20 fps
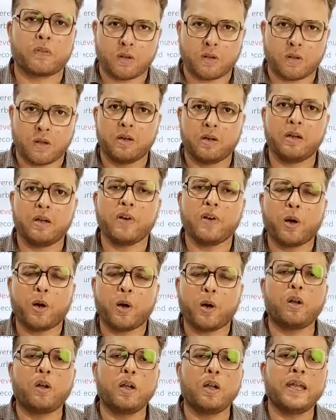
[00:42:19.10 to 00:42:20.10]
river
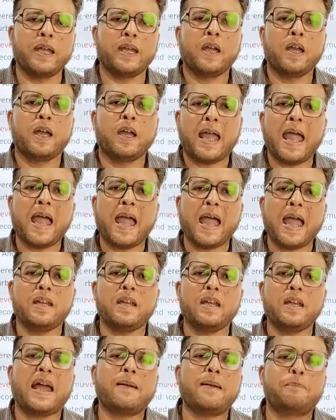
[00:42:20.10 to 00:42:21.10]
Bhoroli. And
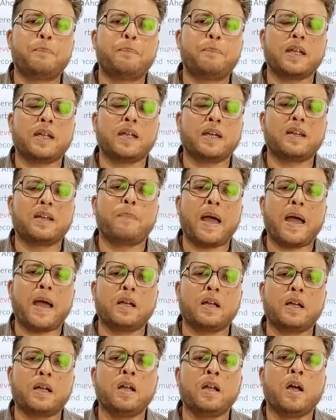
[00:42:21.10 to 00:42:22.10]
in that particular
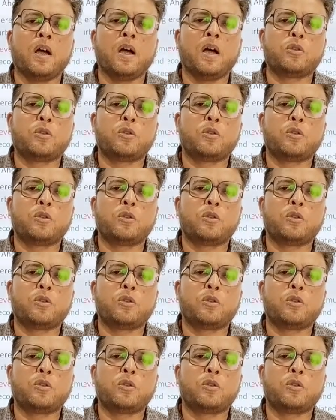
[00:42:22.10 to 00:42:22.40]
battle,